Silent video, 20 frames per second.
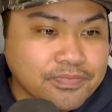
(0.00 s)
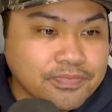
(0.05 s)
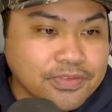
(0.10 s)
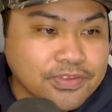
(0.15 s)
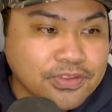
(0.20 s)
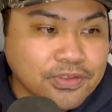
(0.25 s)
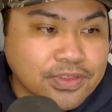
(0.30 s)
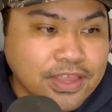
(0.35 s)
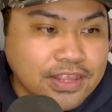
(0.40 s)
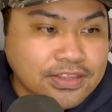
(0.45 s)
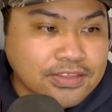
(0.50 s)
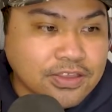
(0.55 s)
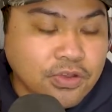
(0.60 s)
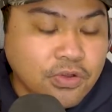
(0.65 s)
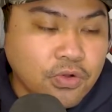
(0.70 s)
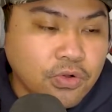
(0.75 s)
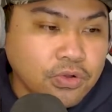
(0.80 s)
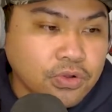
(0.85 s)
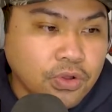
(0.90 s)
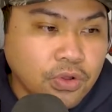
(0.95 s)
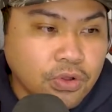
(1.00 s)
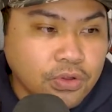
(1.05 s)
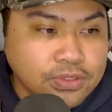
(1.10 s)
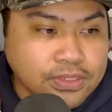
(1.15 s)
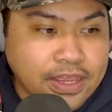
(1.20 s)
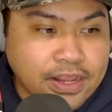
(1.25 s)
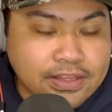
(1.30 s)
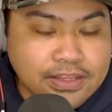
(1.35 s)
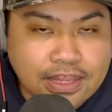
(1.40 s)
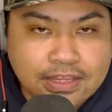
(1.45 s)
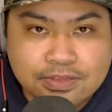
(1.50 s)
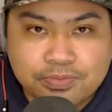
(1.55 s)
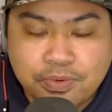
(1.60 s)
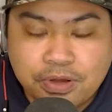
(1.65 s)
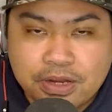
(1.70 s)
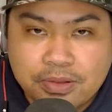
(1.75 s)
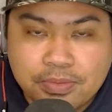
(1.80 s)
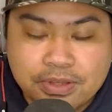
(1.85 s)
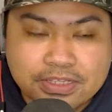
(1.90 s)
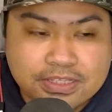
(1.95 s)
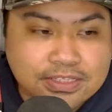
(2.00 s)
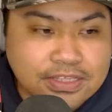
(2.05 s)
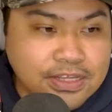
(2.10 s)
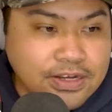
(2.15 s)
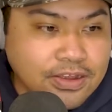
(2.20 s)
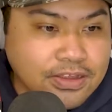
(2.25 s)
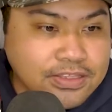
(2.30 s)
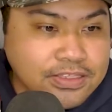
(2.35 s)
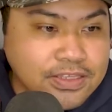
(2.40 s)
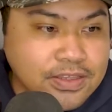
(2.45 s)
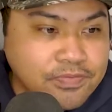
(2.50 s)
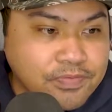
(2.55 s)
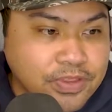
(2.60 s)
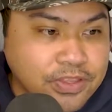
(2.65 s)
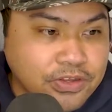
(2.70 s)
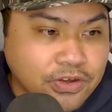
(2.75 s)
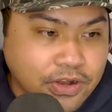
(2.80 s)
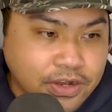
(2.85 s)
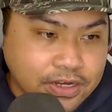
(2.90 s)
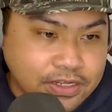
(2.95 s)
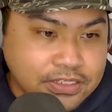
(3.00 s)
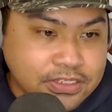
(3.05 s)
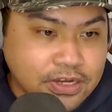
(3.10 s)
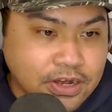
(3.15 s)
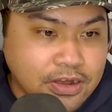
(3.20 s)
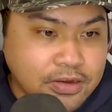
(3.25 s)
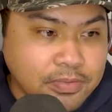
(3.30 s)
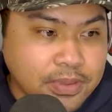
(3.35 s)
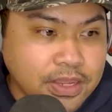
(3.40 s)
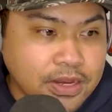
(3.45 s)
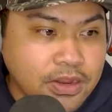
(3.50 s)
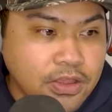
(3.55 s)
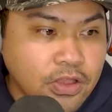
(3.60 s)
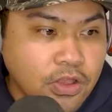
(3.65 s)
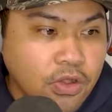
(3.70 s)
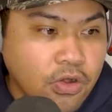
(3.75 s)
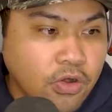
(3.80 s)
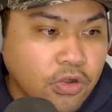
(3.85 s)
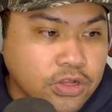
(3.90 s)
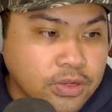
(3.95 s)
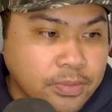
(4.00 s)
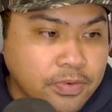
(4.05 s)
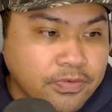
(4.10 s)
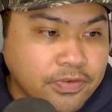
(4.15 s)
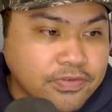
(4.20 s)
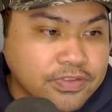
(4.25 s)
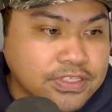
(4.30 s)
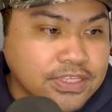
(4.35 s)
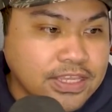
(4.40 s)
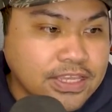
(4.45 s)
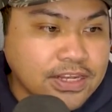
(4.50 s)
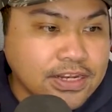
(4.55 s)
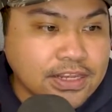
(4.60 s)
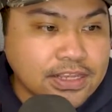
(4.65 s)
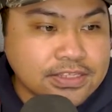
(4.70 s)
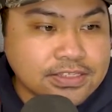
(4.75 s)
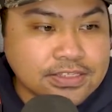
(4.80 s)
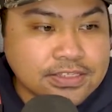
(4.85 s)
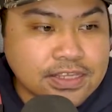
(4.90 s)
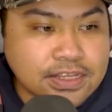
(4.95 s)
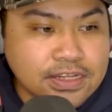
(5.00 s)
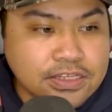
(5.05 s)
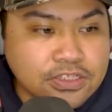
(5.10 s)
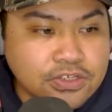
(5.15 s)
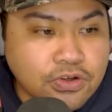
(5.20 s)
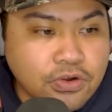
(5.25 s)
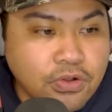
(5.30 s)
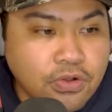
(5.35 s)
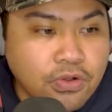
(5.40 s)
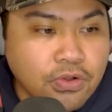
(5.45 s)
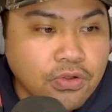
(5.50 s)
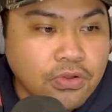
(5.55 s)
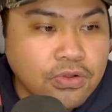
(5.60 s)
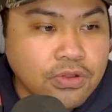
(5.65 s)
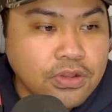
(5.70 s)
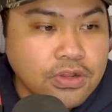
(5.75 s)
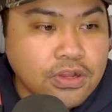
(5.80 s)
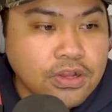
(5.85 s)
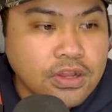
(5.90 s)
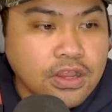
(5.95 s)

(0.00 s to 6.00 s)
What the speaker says: So that's a cool hole that's pretty much seen on TV during this tournament. Hole number 15 is a signature hole.